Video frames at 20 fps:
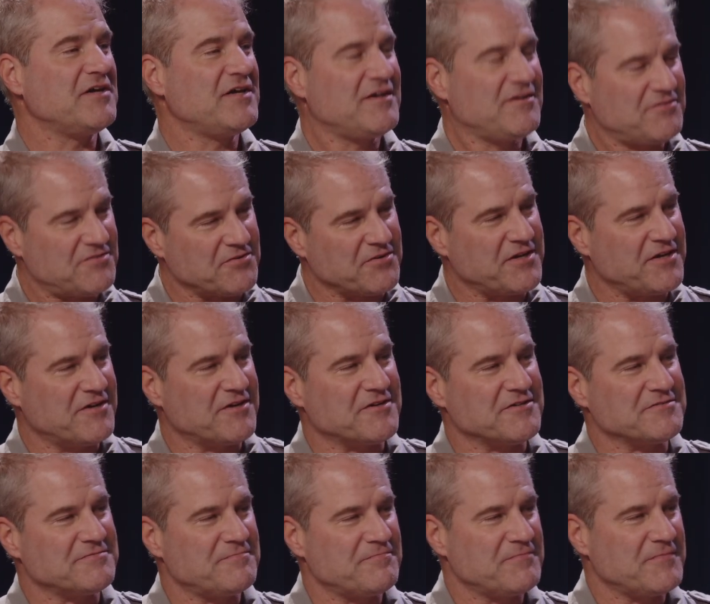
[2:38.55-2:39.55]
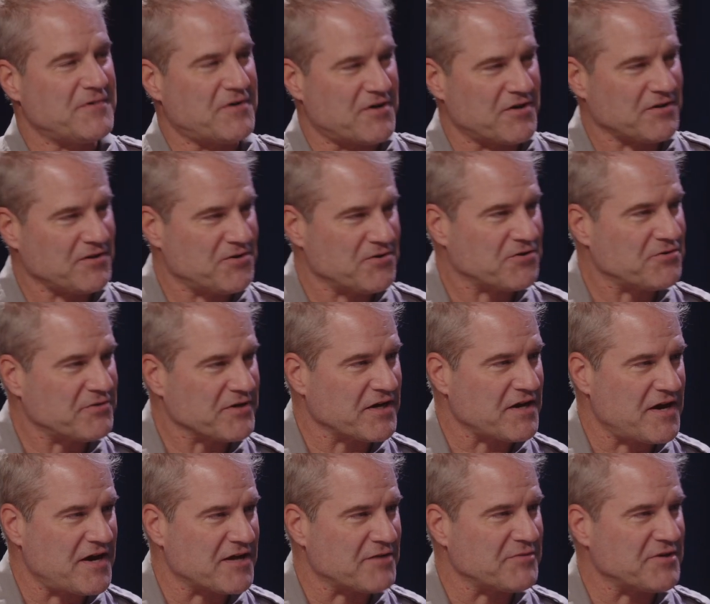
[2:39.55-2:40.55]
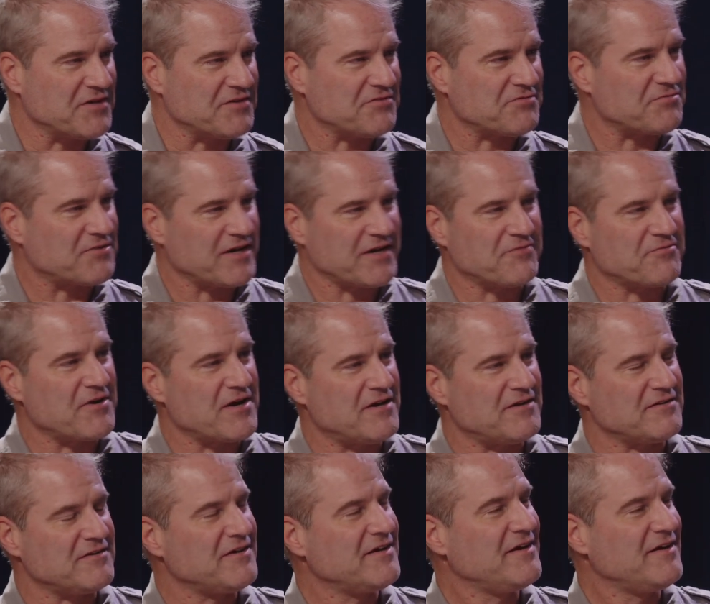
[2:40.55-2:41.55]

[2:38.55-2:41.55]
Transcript: So here, our local economy is right around